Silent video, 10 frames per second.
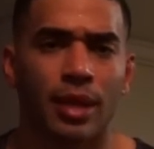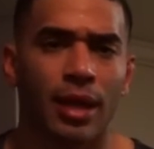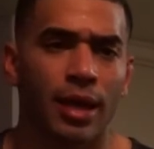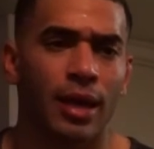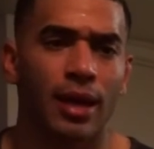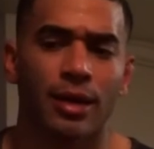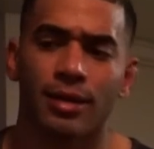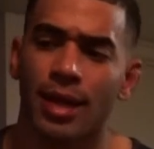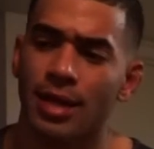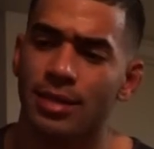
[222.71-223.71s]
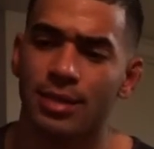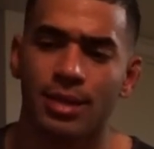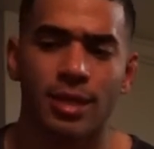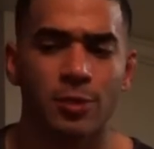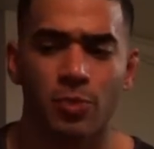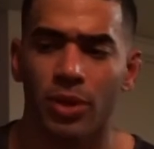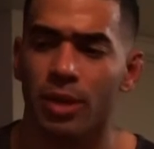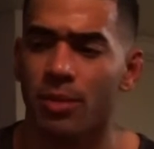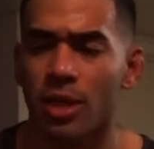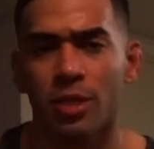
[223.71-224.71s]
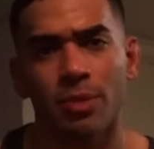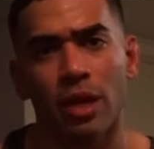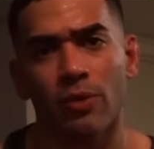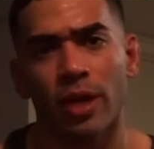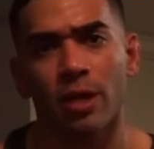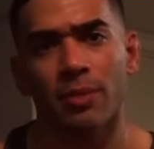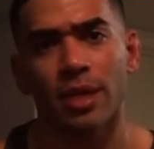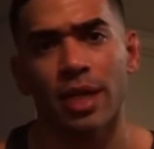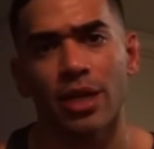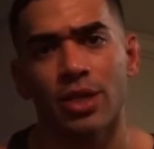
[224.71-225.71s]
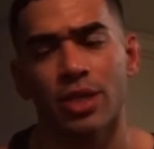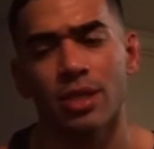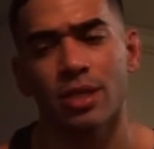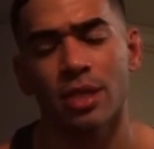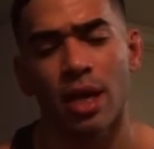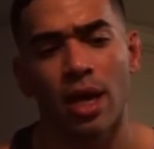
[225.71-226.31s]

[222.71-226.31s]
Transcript: and that's pretty much my recommendations.